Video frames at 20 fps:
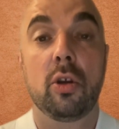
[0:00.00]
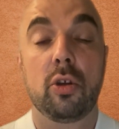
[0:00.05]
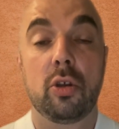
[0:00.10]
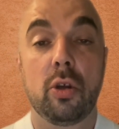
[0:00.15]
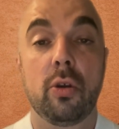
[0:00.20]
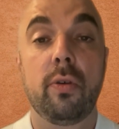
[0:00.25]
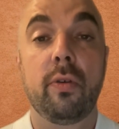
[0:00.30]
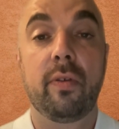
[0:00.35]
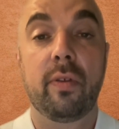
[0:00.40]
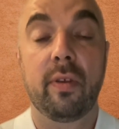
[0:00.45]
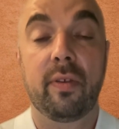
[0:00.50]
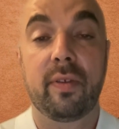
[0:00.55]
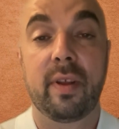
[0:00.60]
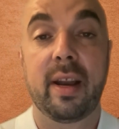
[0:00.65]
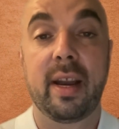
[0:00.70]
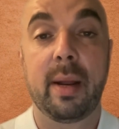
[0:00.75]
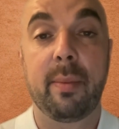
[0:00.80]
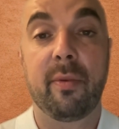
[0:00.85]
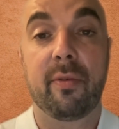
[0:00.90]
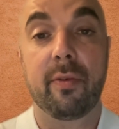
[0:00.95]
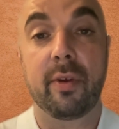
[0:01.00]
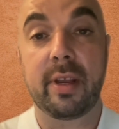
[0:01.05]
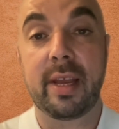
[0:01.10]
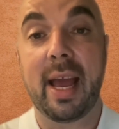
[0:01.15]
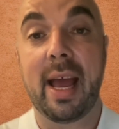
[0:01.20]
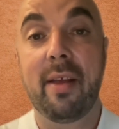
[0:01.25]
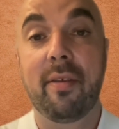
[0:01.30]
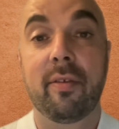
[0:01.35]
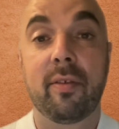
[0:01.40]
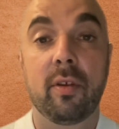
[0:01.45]
Use the synonyms for
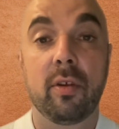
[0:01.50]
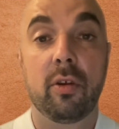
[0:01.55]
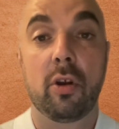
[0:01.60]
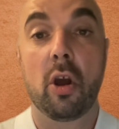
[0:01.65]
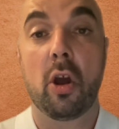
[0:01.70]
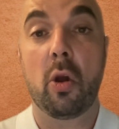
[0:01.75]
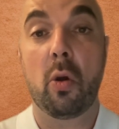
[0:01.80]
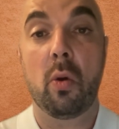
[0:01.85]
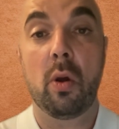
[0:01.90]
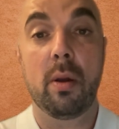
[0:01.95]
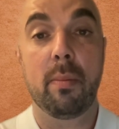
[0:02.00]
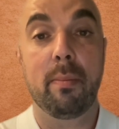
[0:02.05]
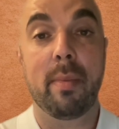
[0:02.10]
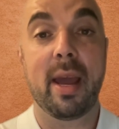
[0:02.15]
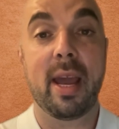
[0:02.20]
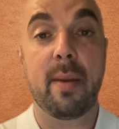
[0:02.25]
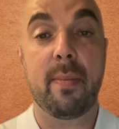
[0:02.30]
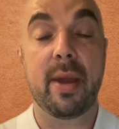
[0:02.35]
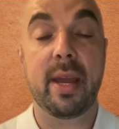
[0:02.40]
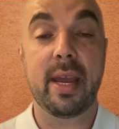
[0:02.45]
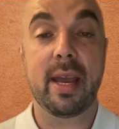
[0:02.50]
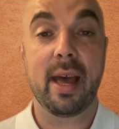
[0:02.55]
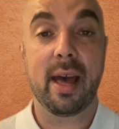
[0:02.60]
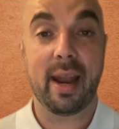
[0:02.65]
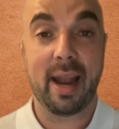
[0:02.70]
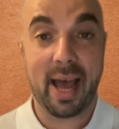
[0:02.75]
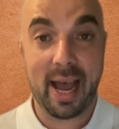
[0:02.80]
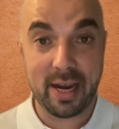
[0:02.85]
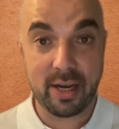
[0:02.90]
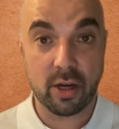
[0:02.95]
yes, no, maybe,
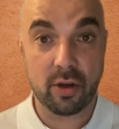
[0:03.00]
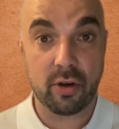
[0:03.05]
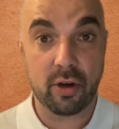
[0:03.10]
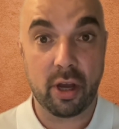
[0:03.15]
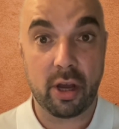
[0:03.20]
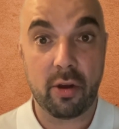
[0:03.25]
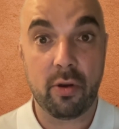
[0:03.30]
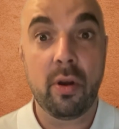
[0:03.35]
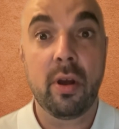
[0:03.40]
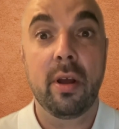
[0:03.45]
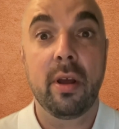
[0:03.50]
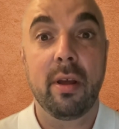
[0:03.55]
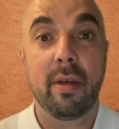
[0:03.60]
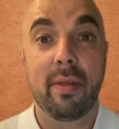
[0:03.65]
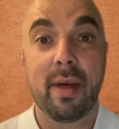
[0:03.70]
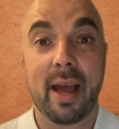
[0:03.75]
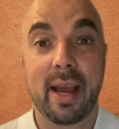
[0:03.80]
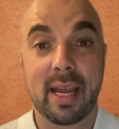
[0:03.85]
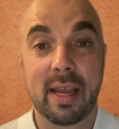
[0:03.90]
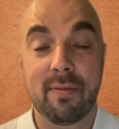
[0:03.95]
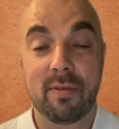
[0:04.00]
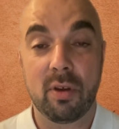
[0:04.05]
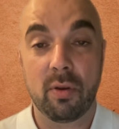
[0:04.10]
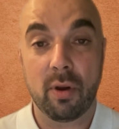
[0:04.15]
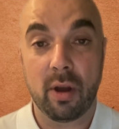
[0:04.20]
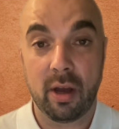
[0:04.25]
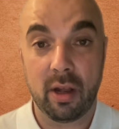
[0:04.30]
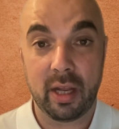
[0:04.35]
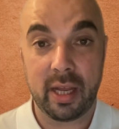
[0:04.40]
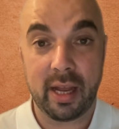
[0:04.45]
and I don't know that I give
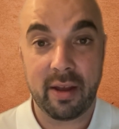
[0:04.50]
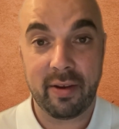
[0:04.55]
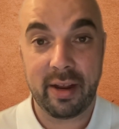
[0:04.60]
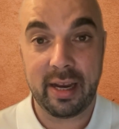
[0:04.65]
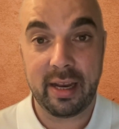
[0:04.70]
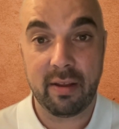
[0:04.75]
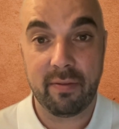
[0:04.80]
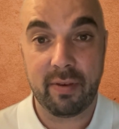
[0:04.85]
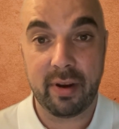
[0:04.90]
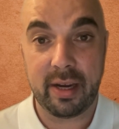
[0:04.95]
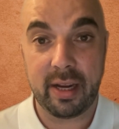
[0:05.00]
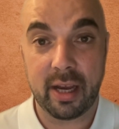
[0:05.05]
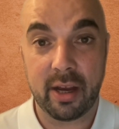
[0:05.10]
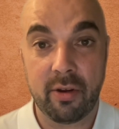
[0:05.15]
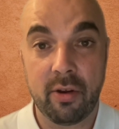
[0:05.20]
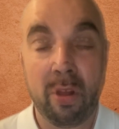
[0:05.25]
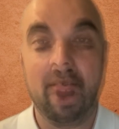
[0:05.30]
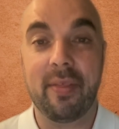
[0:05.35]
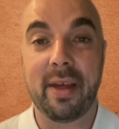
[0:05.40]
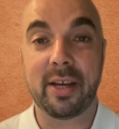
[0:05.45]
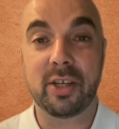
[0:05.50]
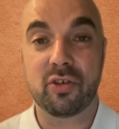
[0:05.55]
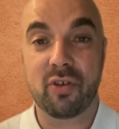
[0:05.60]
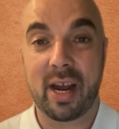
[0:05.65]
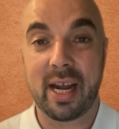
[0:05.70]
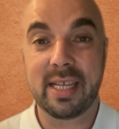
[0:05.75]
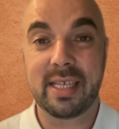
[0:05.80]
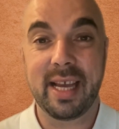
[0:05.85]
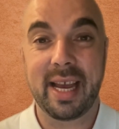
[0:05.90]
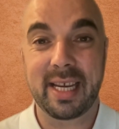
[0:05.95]
you earlier in the video, and then
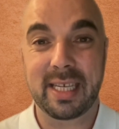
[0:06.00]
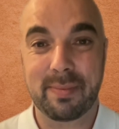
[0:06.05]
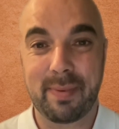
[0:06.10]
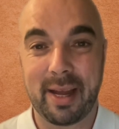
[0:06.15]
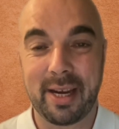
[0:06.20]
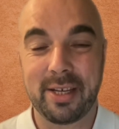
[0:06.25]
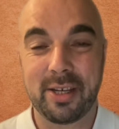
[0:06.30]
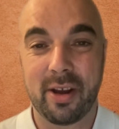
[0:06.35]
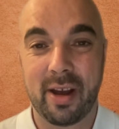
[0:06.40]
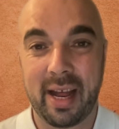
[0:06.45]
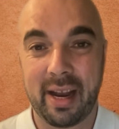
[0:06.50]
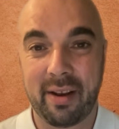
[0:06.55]
try to expand your